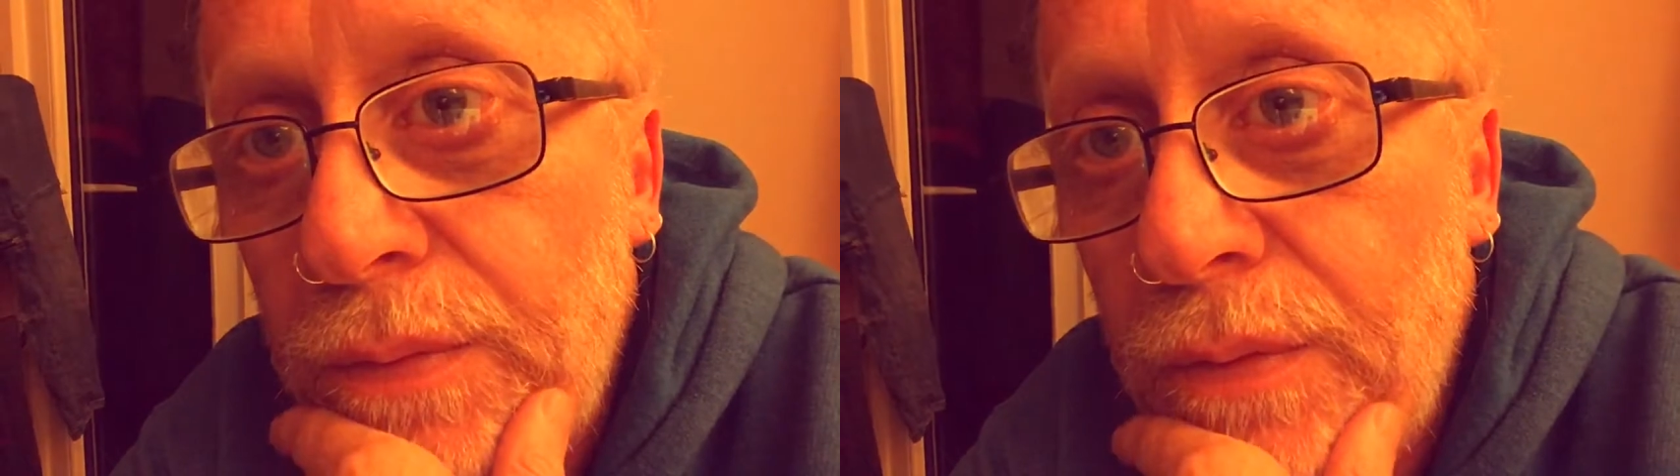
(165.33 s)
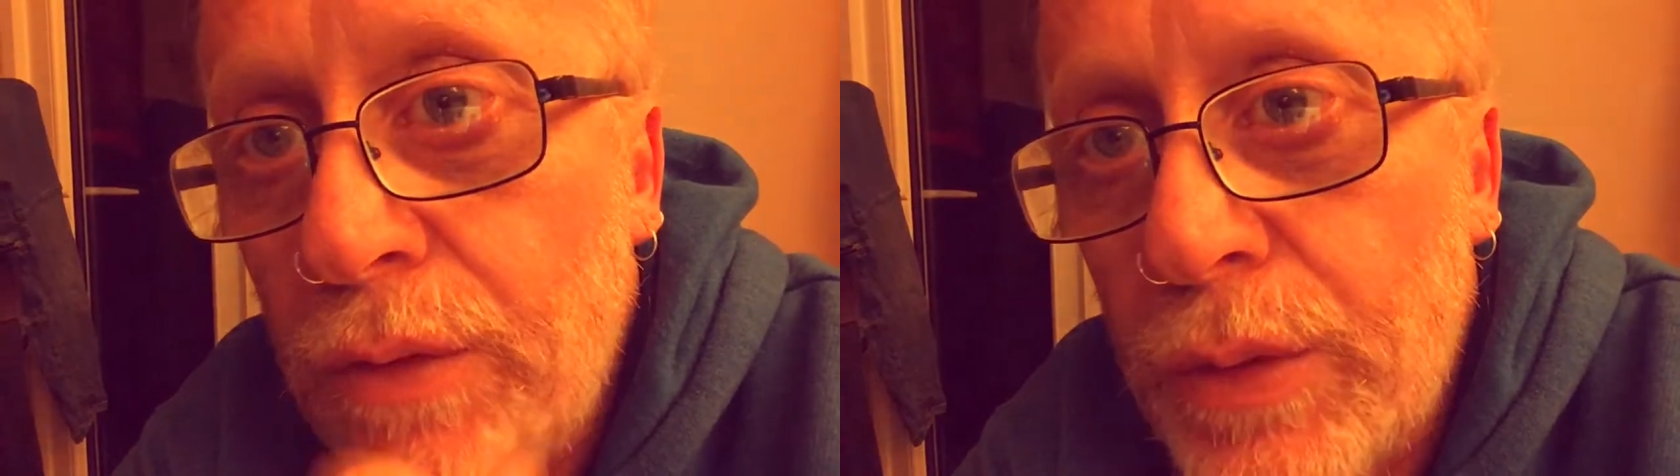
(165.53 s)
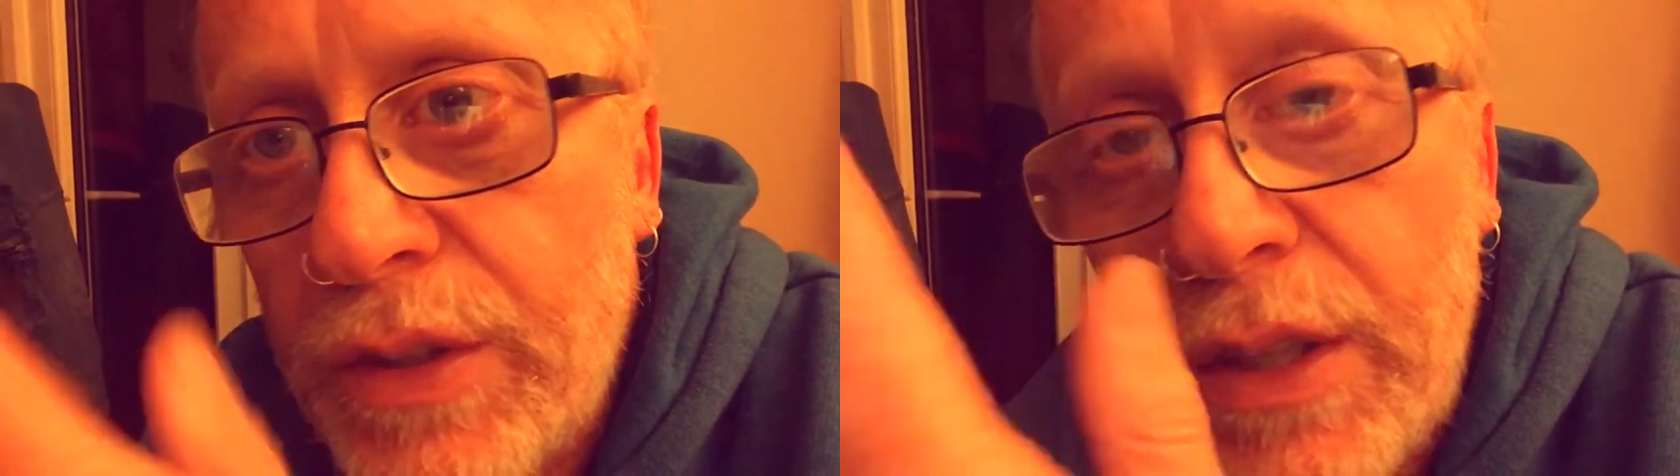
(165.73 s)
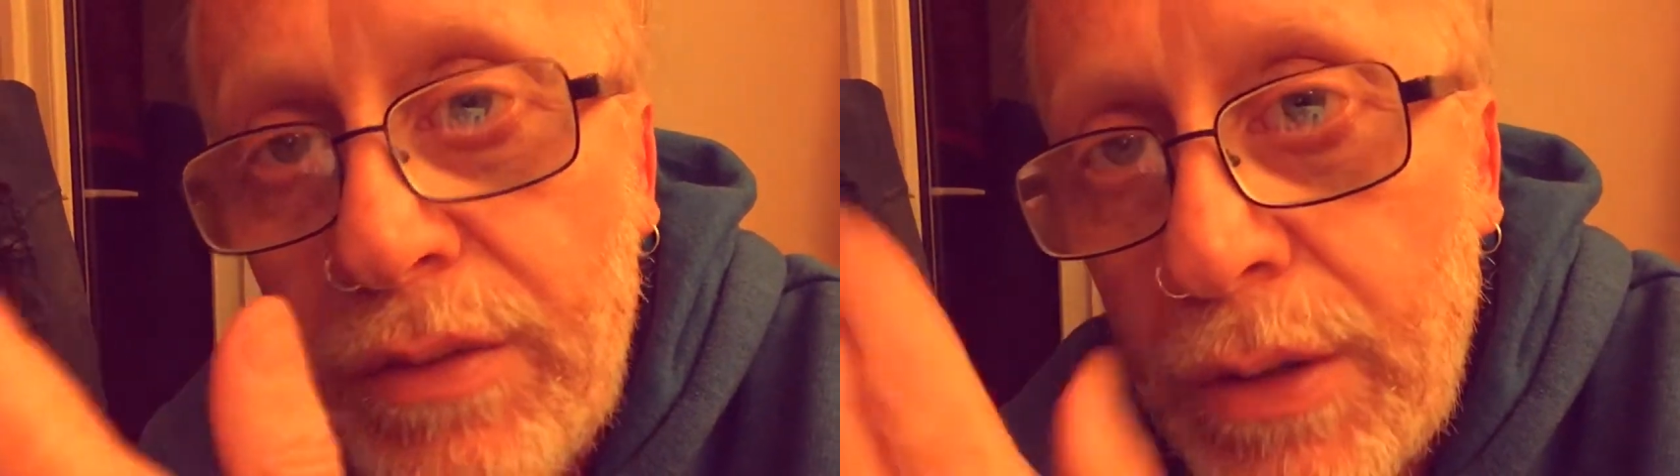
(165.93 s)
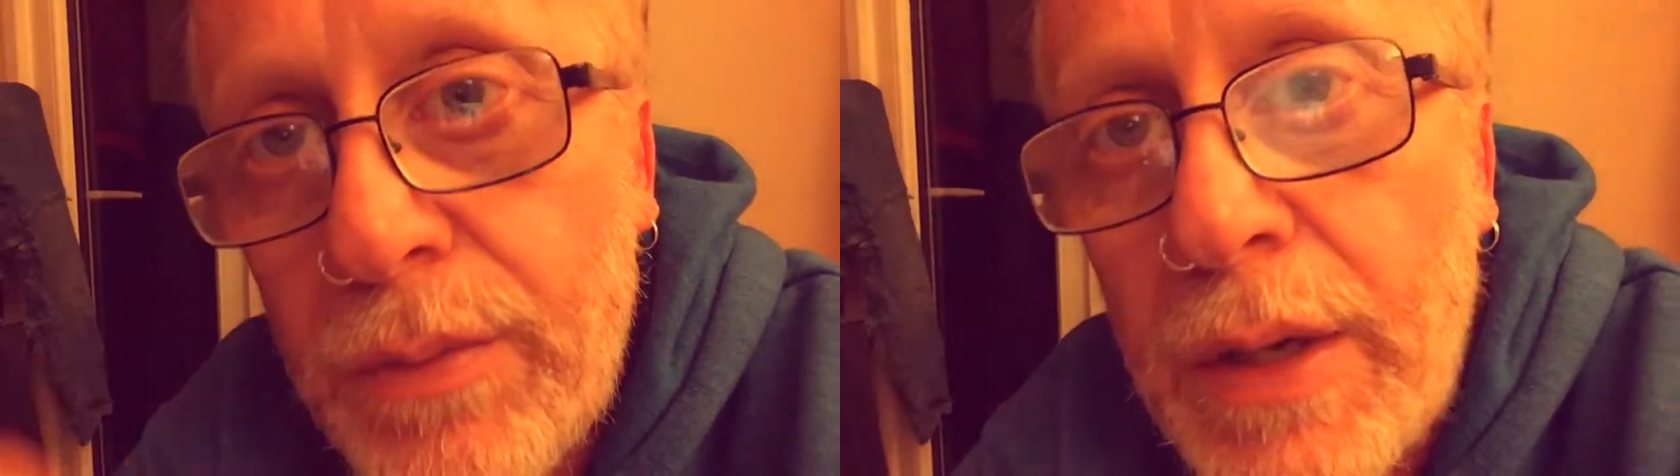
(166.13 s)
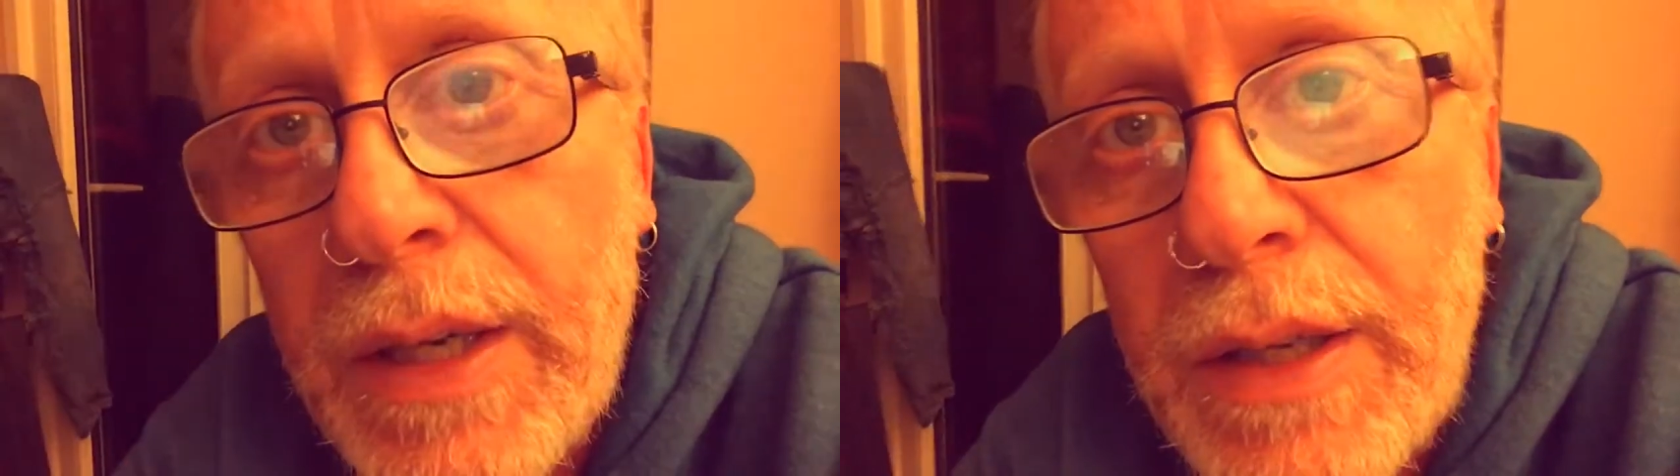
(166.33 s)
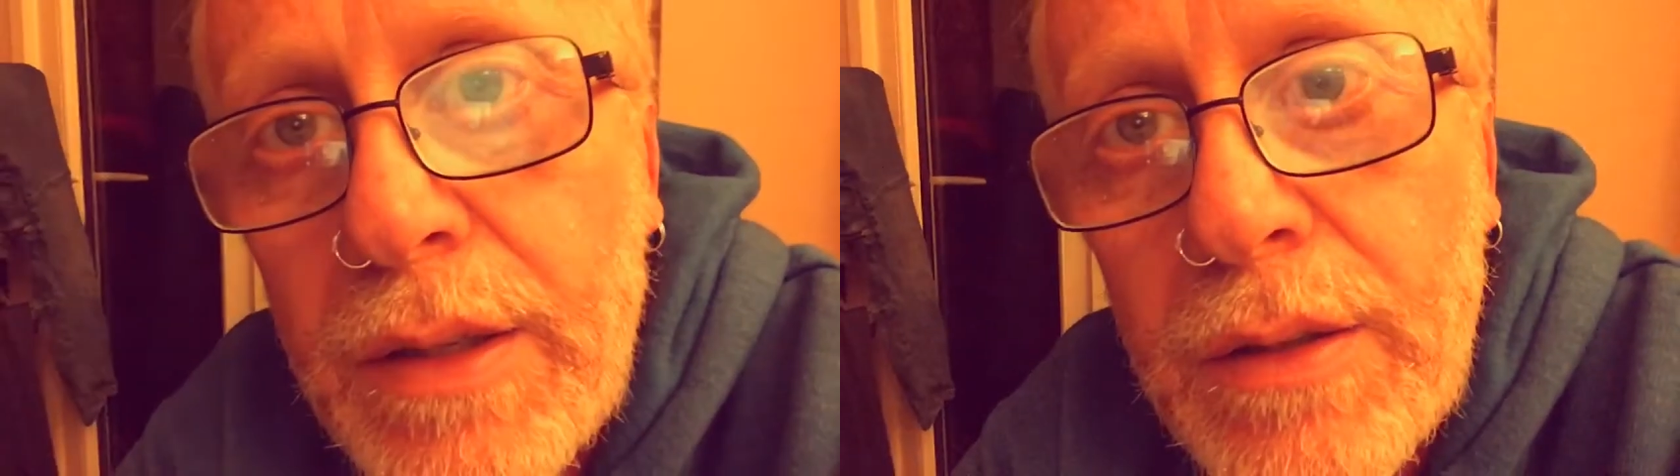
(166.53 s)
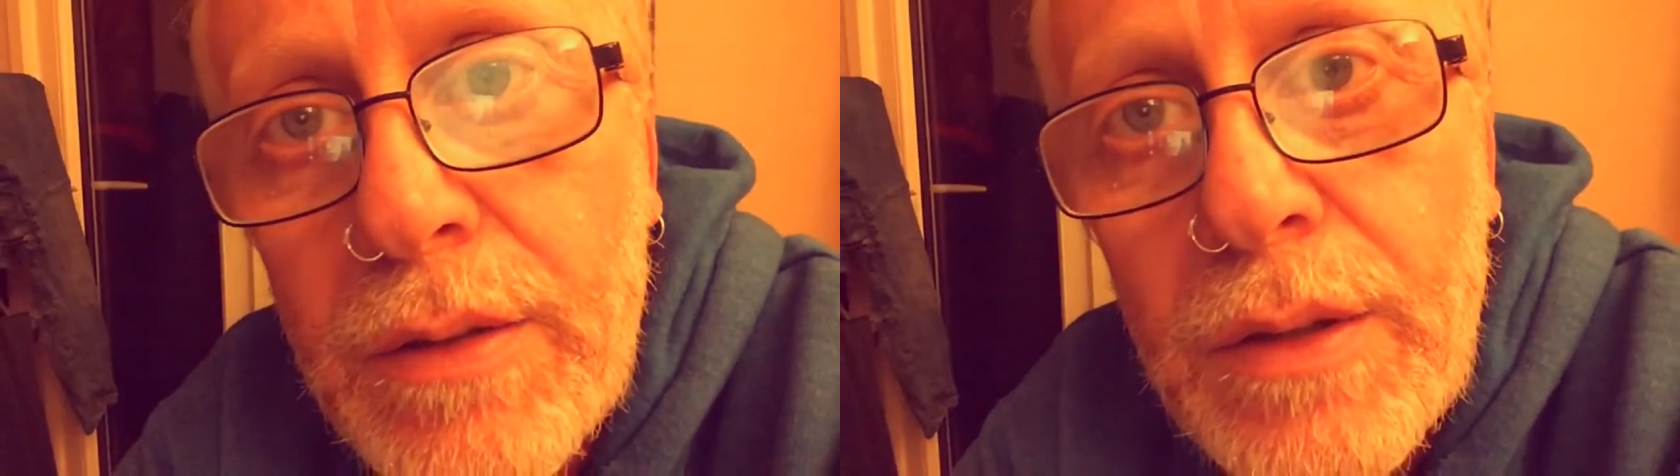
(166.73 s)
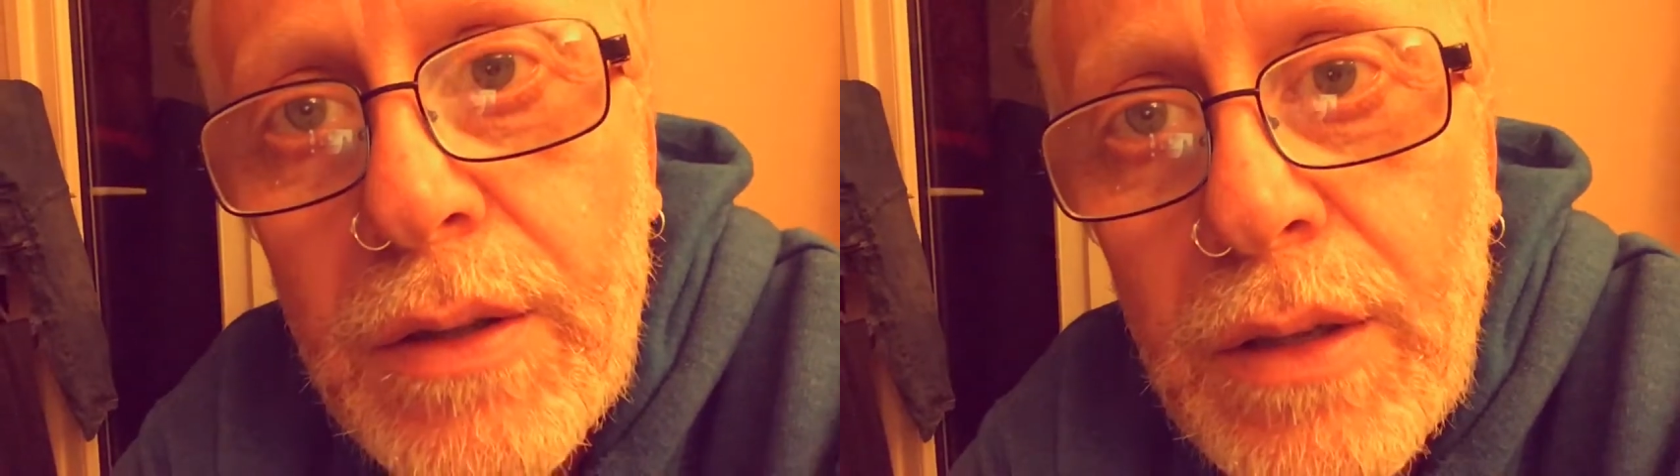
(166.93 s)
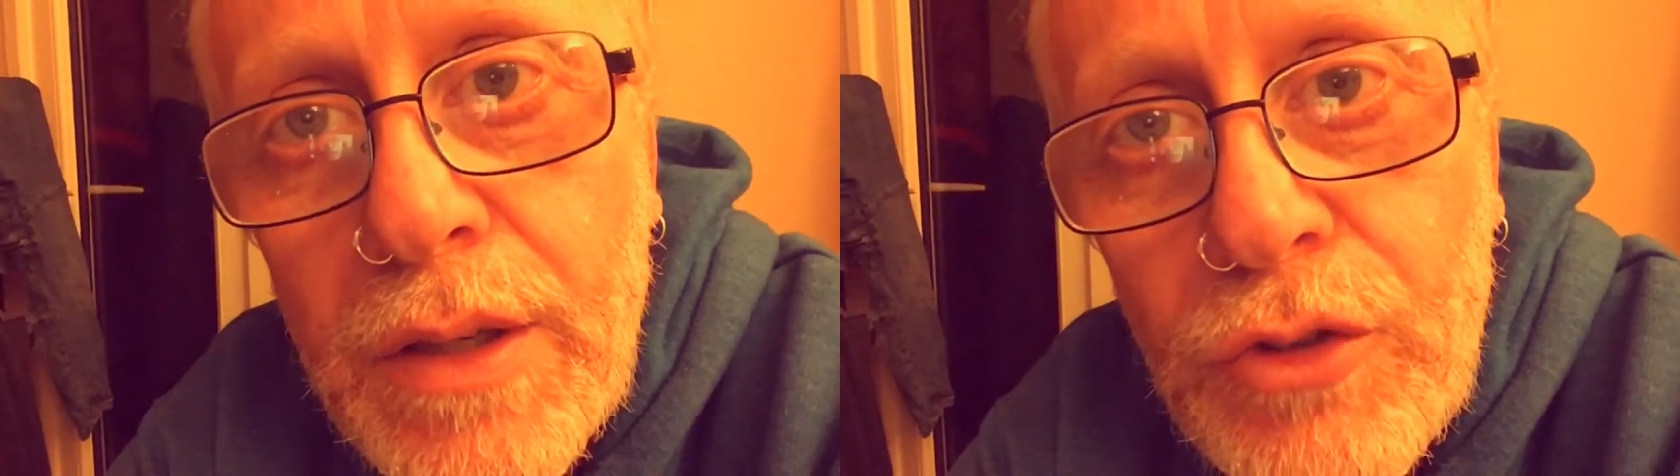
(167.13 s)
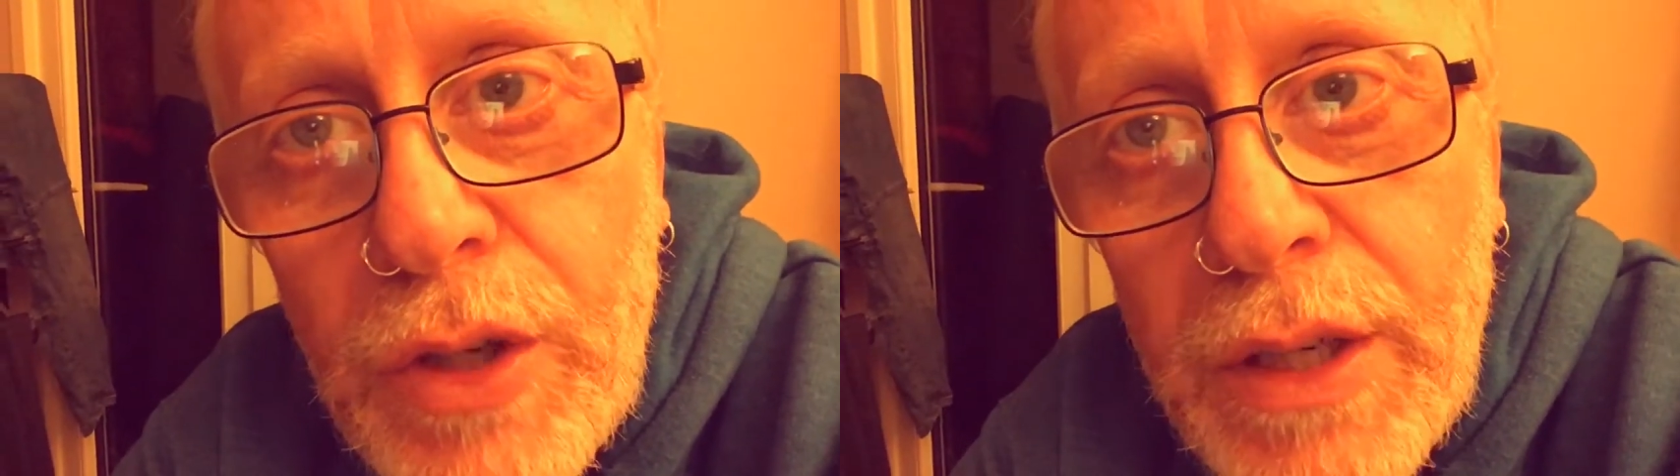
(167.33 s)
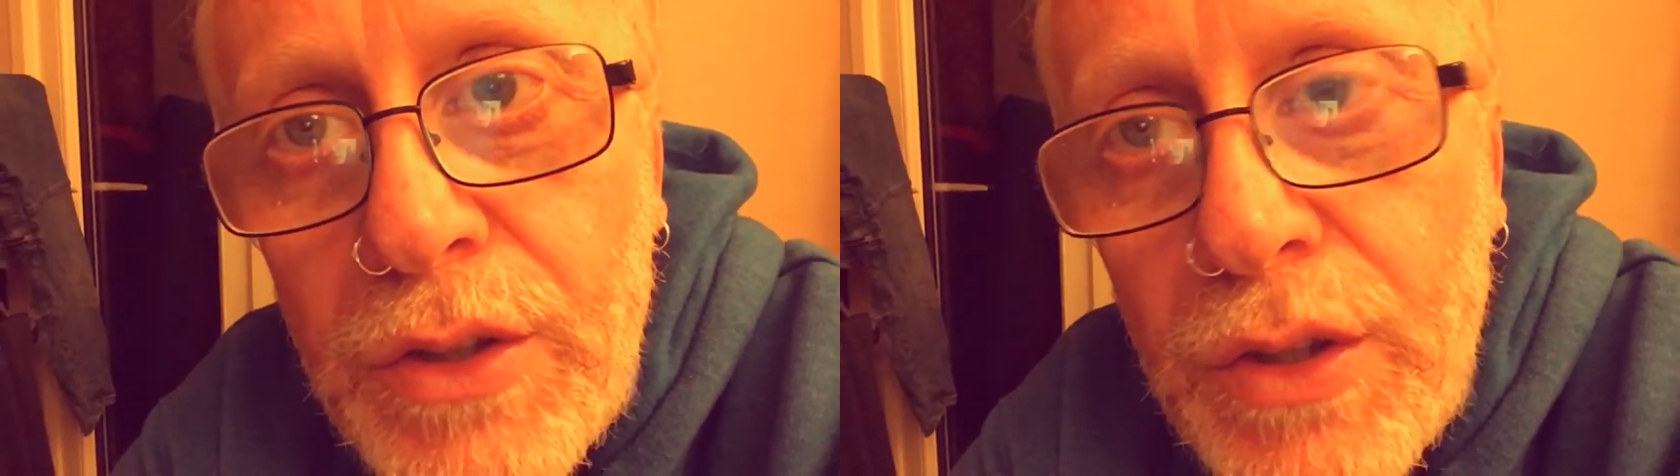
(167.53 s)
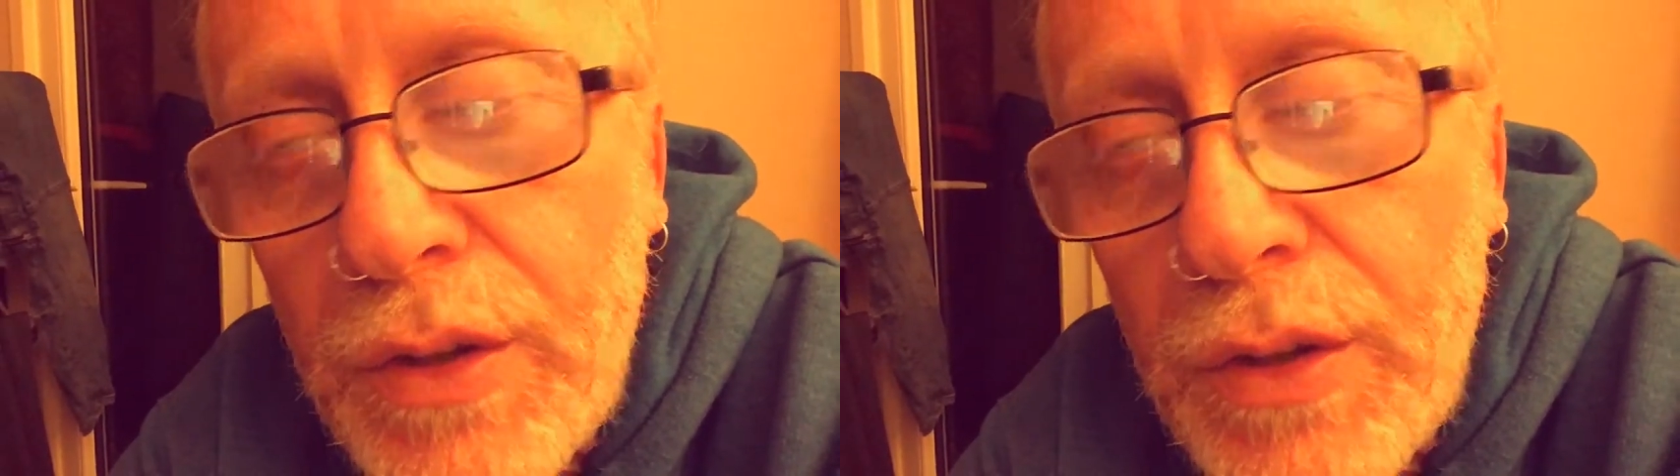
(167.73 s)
there is even a vague attraction